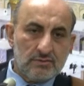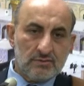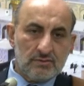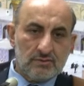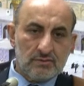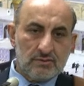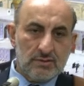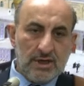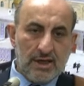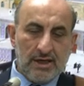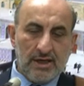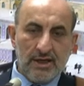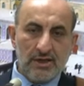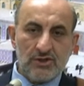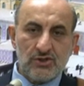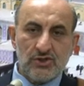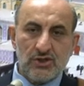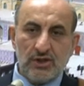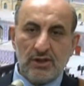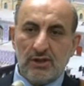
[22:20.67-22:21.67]

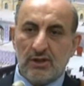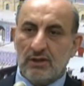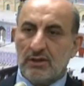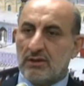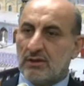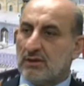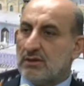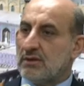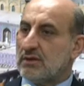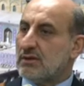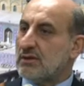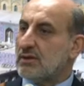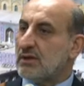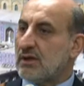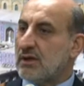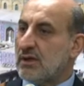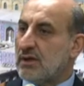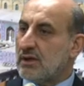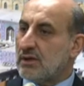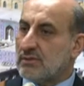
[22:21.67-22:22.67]
energy,
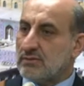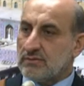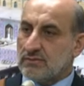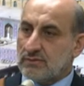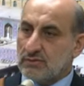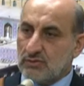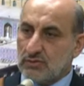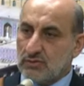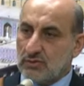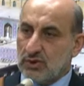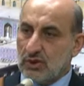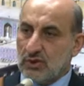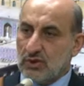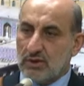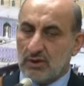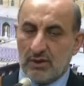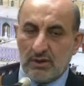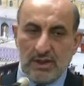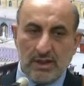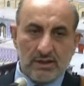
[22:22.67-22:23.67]

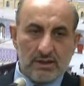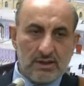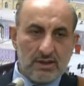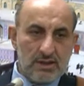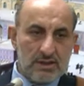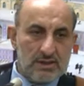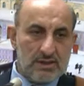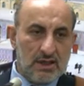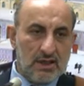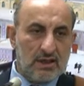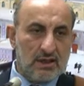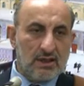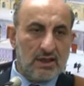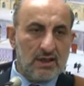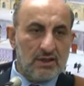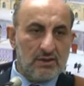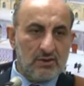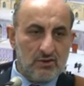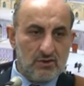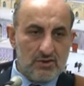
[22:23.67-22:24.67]
that the cell
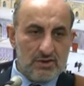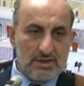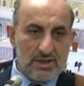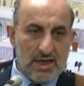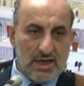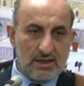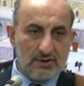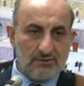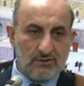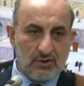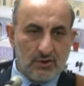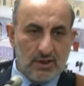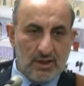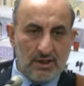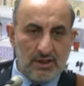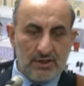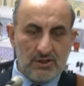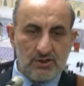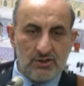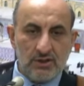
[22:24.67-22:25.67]
can use that for
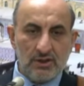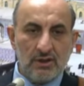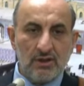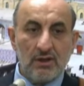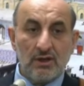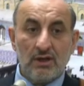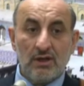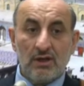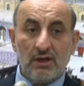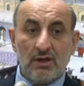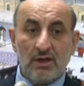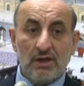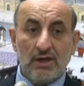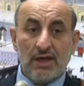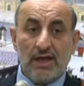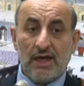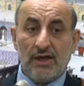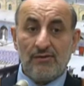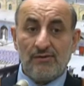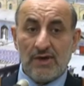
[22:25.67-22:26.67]
energy.
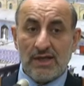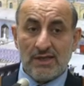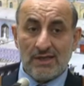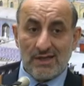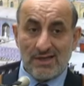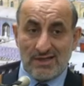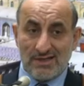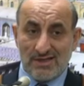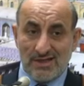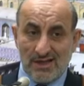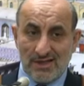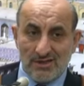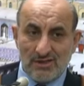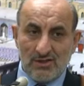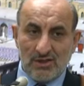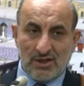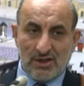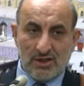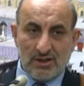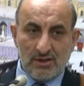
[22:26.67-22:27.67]
Even
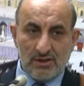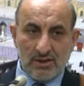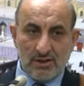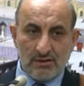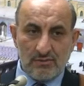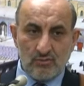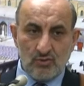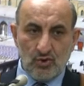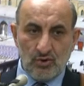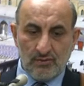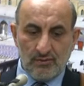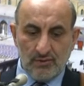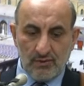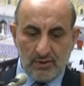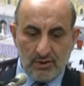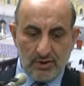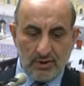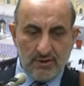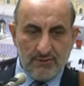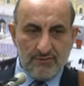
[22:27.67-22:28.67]
sensory that
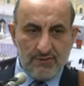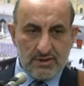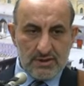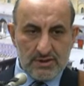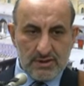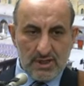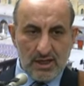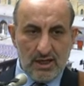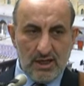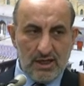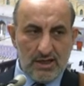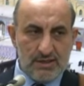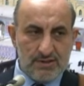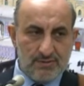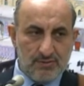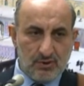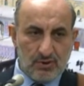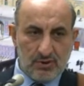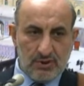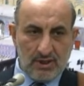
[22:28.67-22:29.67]
move. If the cell is
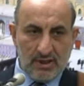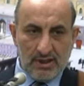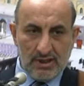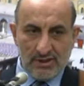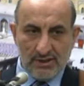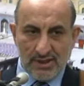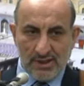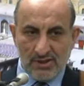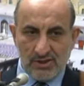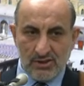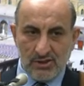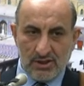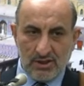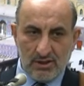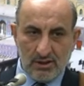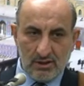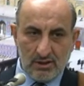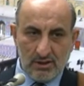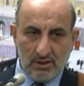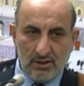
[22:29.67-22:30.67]
put in a danger,
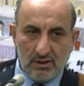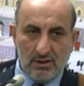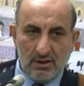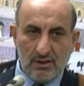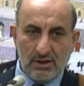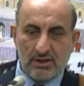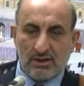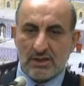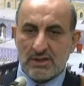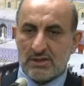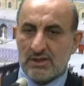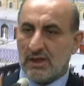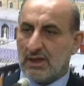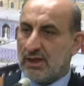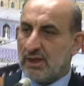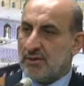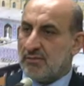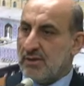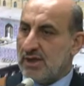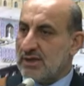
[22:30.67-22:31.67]
let us say in
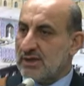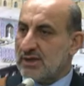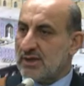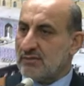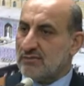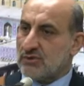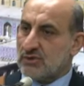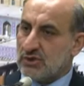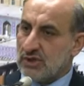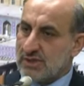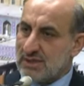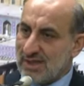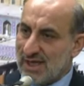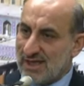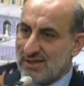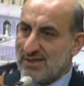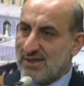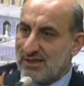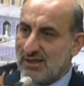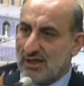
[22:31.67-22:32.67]
a medium which is
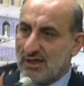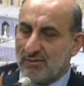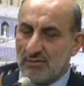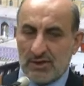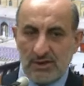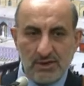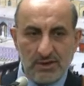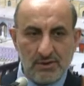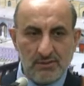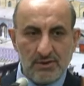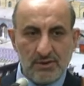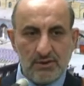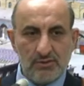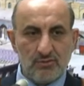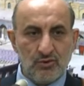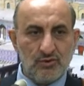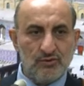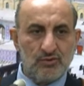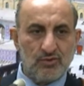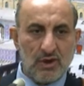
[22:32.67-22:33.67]
acidic medium, it
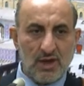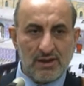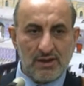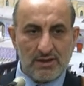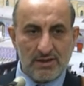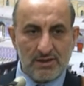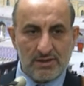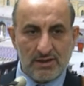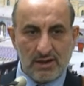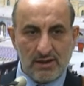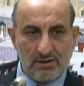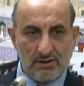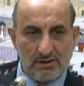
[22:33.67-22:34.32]
moves to other side